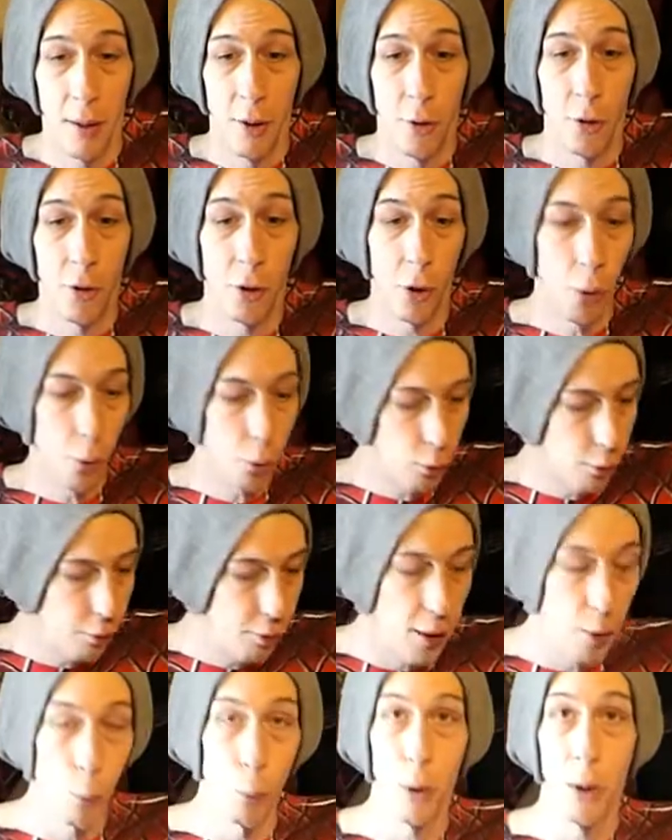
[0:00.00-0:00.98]
So
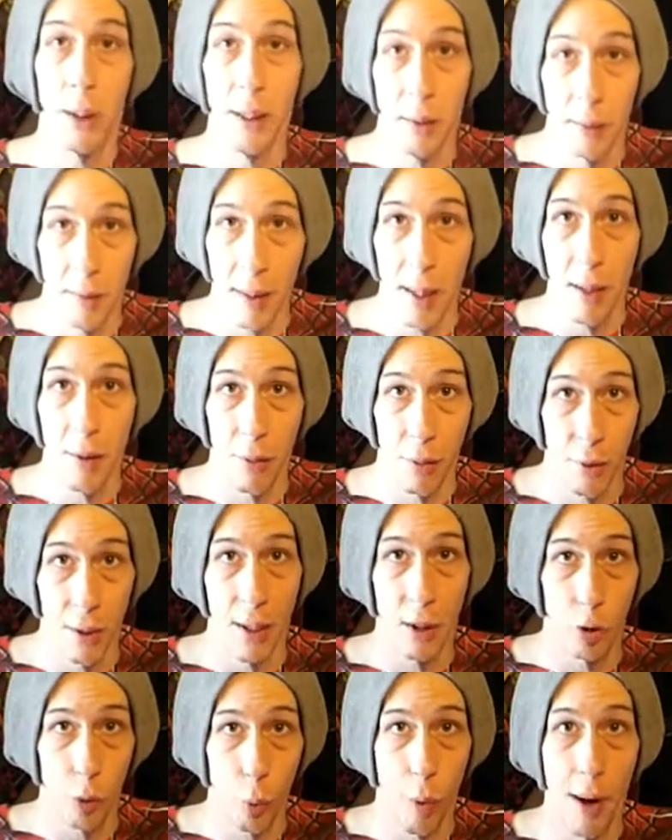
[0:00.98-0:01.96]
they really did
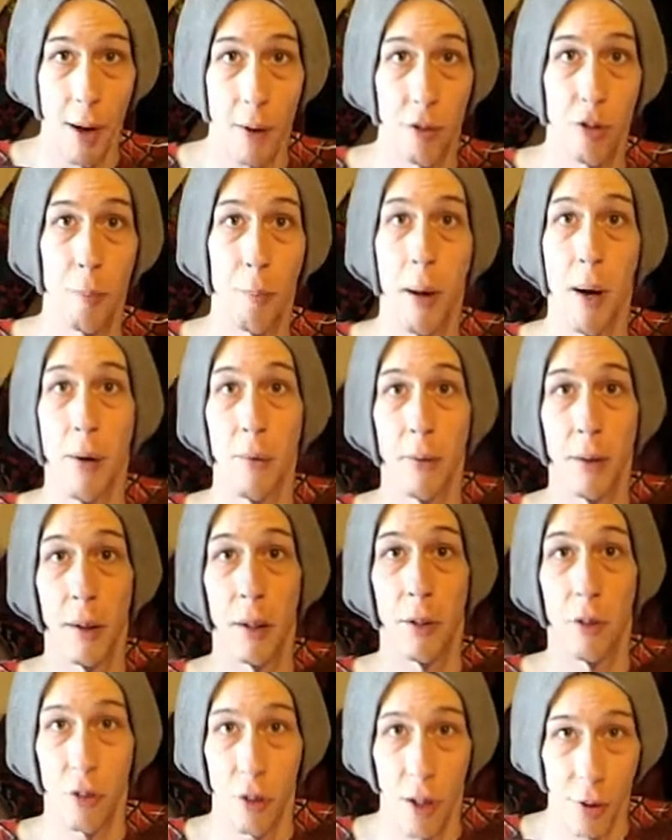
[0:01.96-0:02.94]
think twice about their
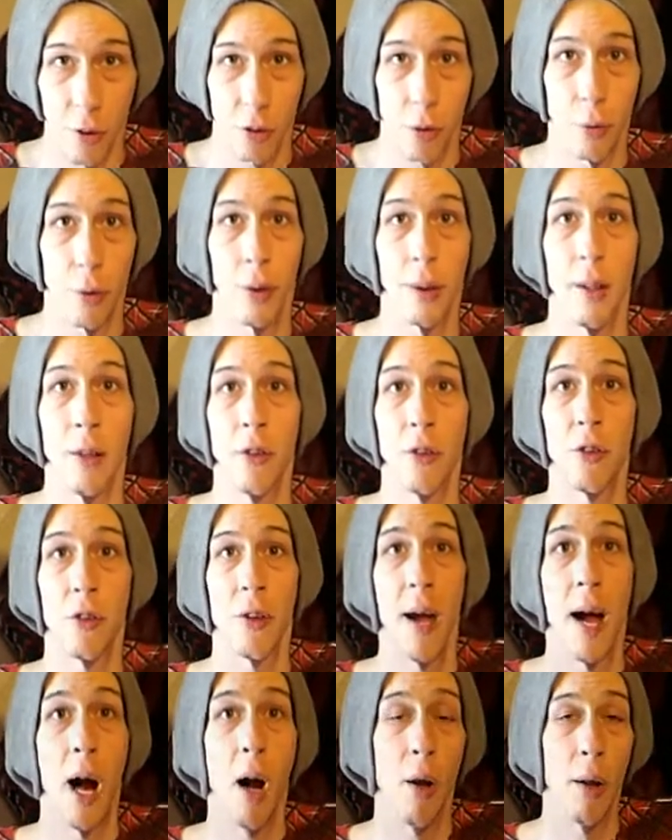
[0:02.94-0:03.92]
accessories,
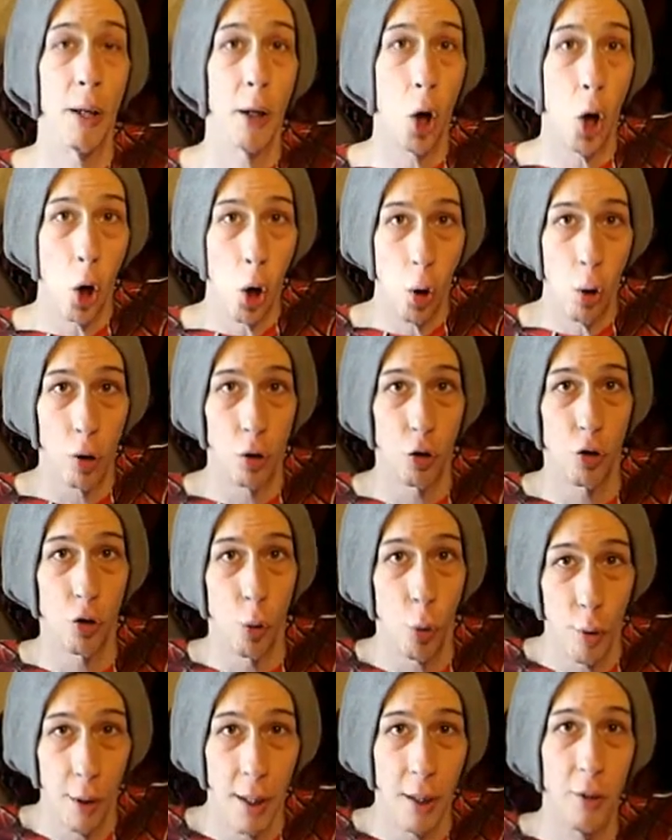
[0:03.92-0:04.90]
how it all
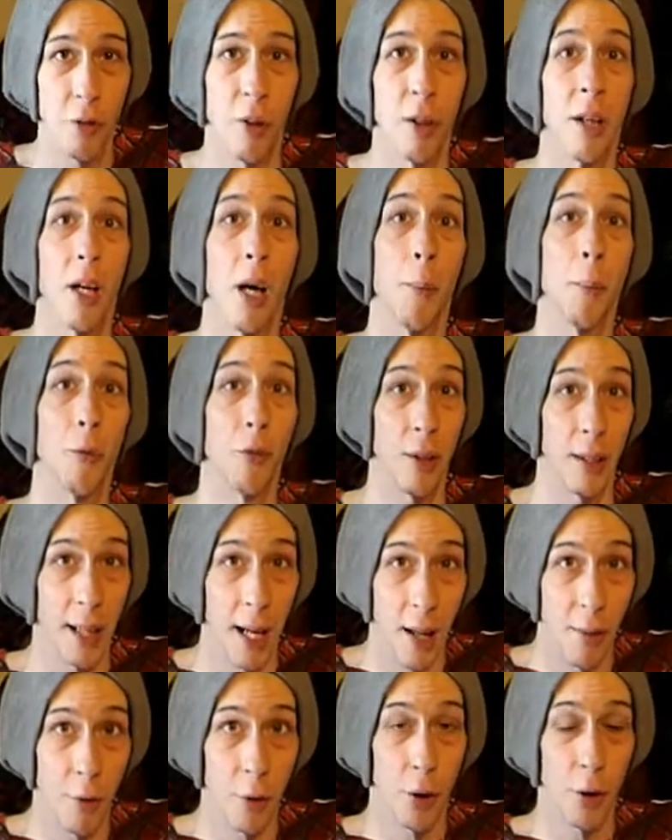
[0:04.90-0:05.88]
joins and comes
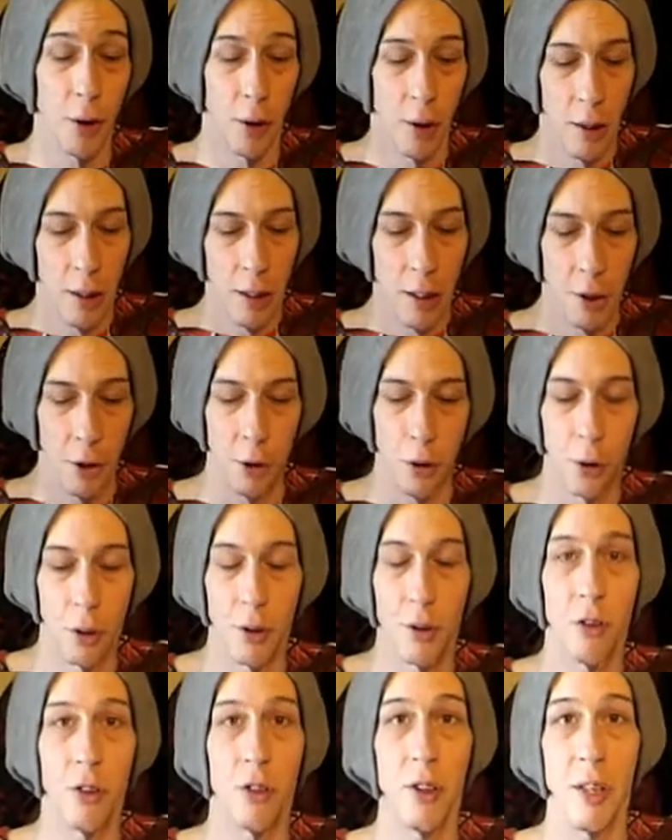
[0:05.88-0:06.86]
together. You
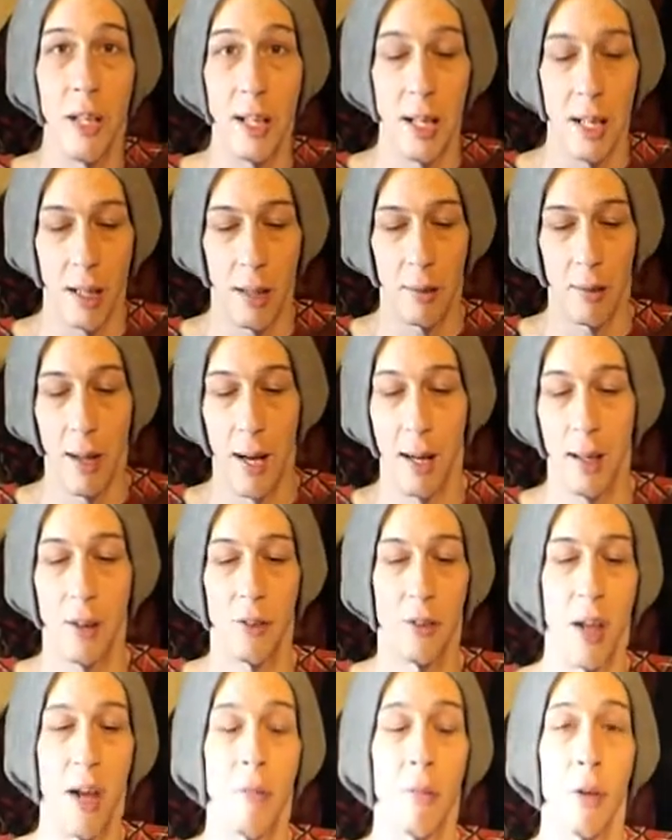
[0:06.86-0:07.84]
can see that
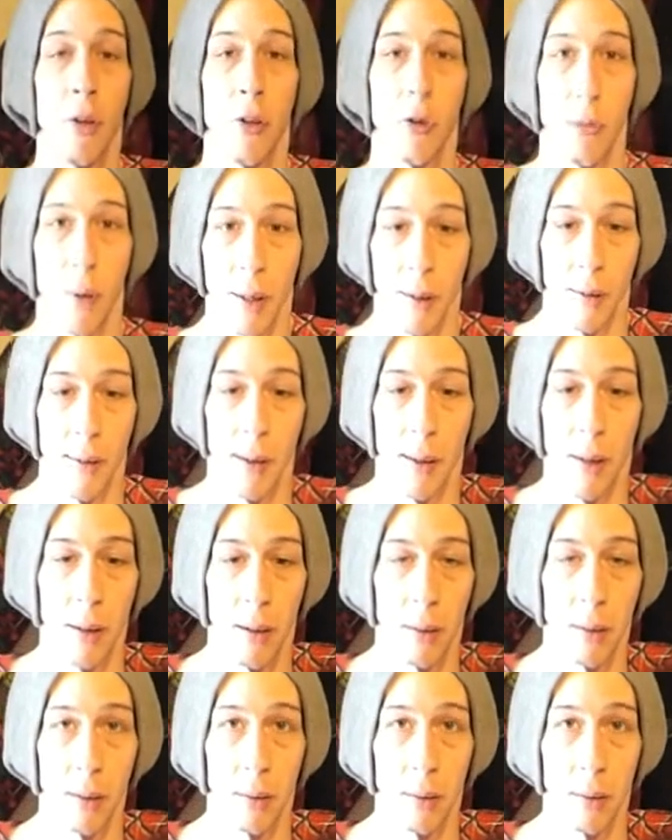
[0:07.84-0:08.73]
is evidence right there.